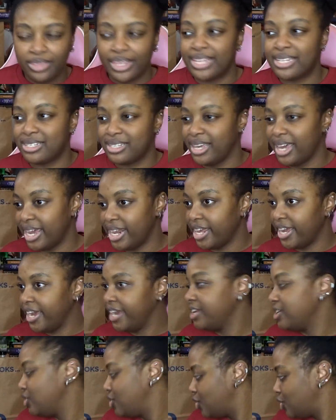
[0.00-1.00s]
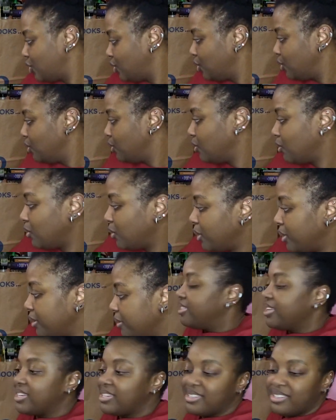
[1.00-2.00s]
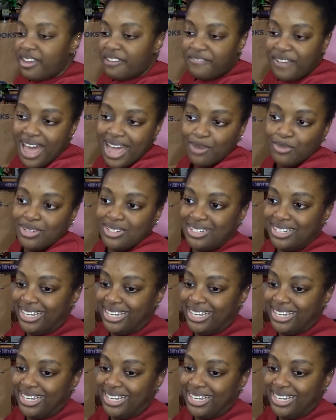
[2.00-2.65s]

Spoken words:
let's get into the stuff I was